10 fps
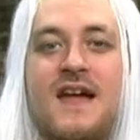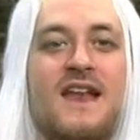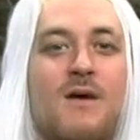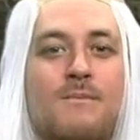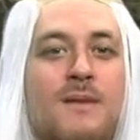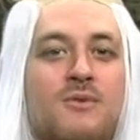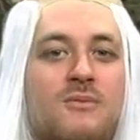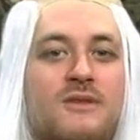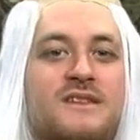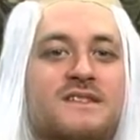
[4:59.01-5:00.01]
and how
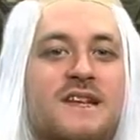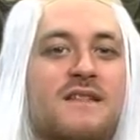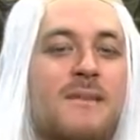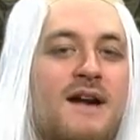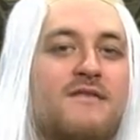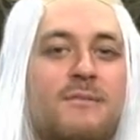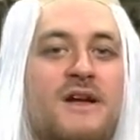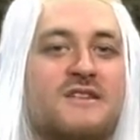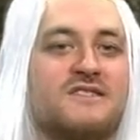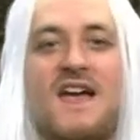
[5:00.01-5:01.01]
memorable it is in the mind of the
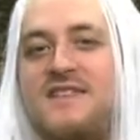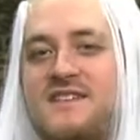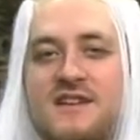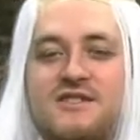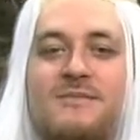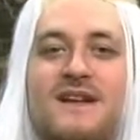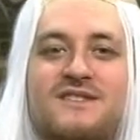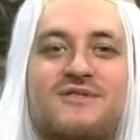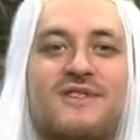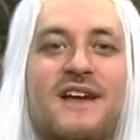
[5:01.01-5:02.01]
players and the Dungeon
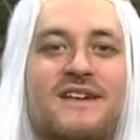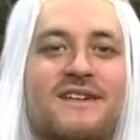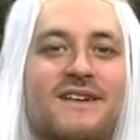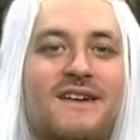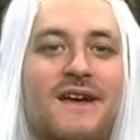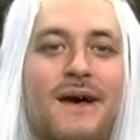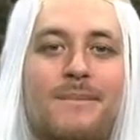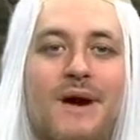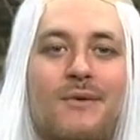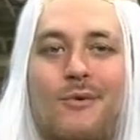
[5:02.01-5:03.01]
Master alike.
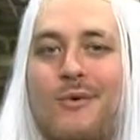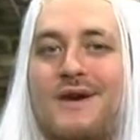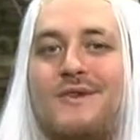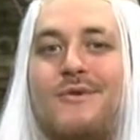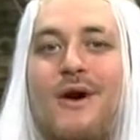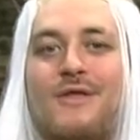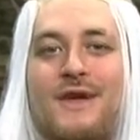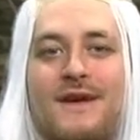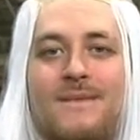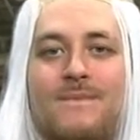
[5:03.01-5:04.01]
But what do you all
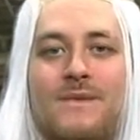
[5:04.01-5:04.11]
think?